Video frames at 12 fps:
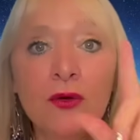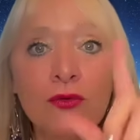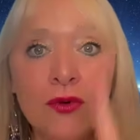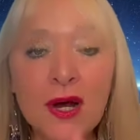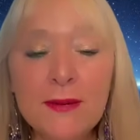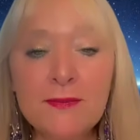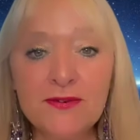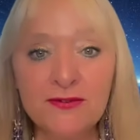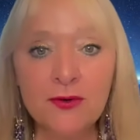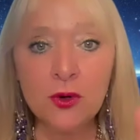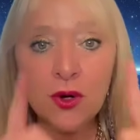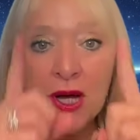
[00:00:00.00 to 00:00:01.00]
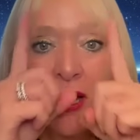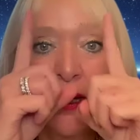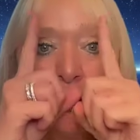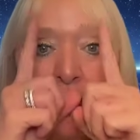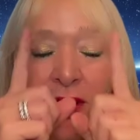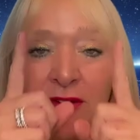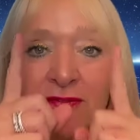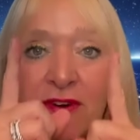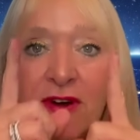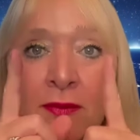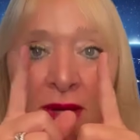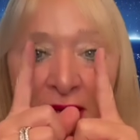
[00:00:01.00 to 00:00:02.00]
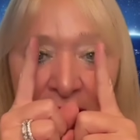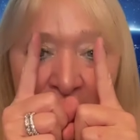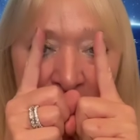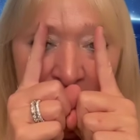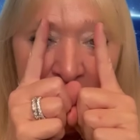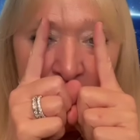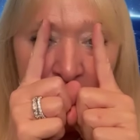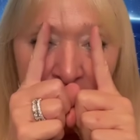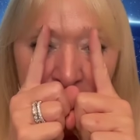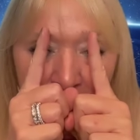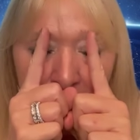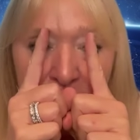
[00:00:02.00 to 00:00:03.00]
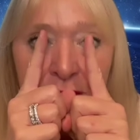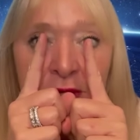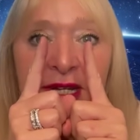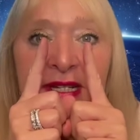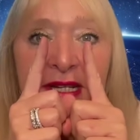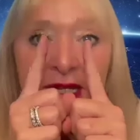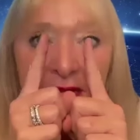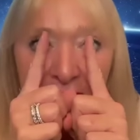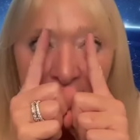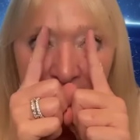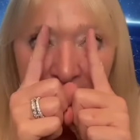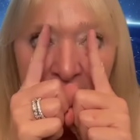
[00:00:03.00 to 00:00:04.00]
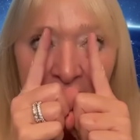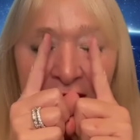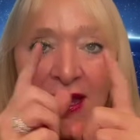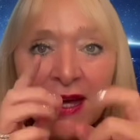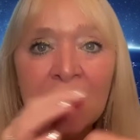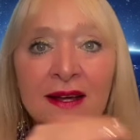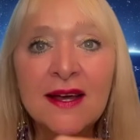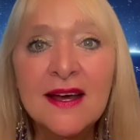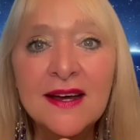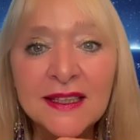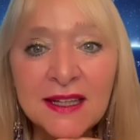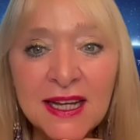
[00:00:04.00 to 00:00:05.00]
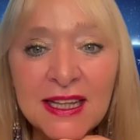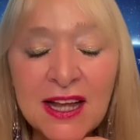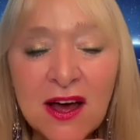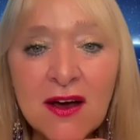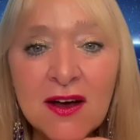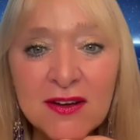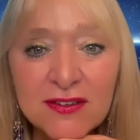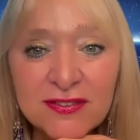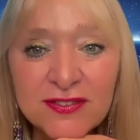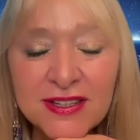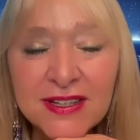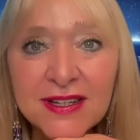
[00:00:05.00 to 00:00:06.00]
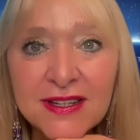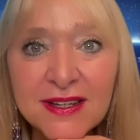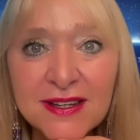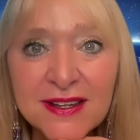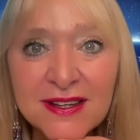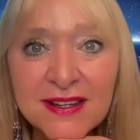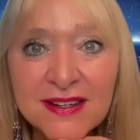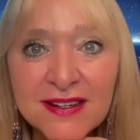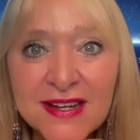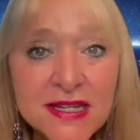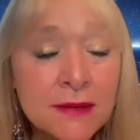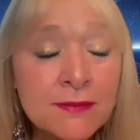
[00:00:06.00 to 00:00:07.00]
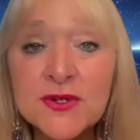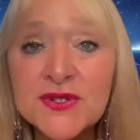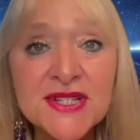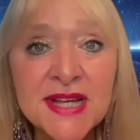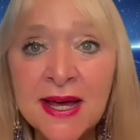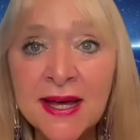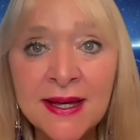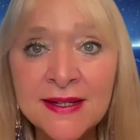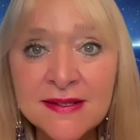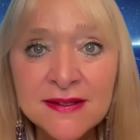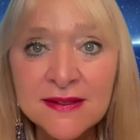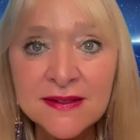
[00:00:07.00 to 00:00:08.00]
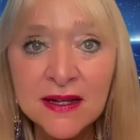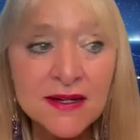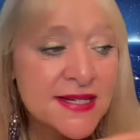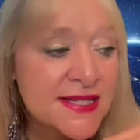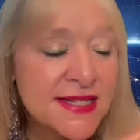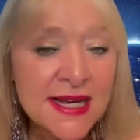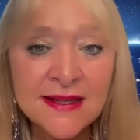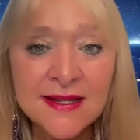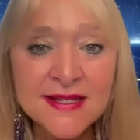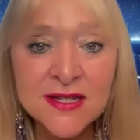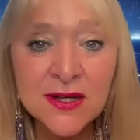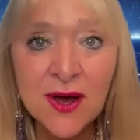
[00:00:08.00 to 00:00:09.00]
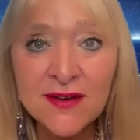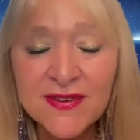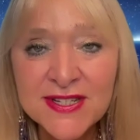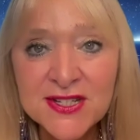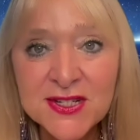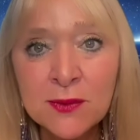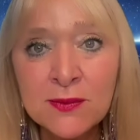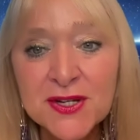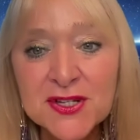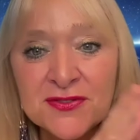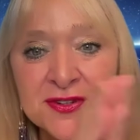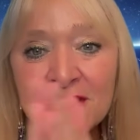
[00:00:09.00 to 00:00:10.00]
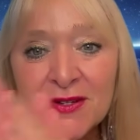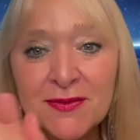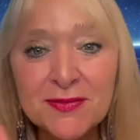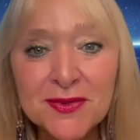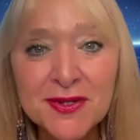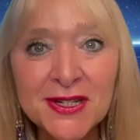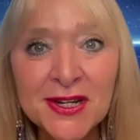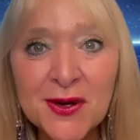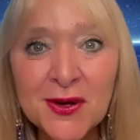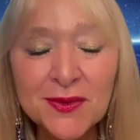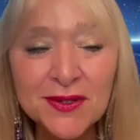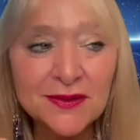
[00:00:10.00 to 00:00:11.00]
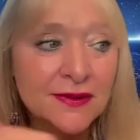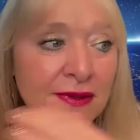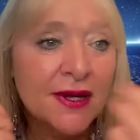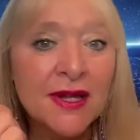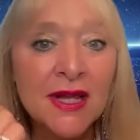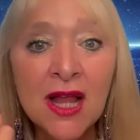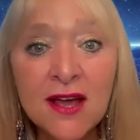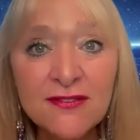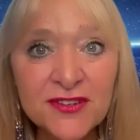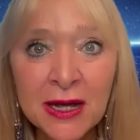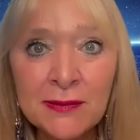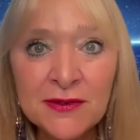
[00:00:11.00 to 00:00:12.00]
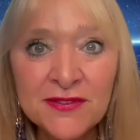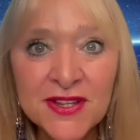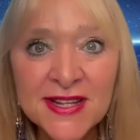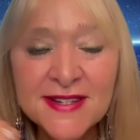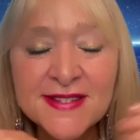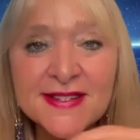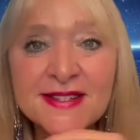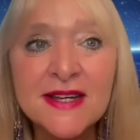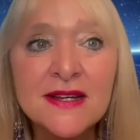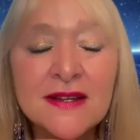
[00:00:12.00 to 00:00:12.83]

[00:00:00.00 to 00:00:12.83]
Right before, in front of me, he went reptoid, like that, and I laughed. Because I'm not scared. Like I said, this so I've had so much of a, you know, a lifetime of this.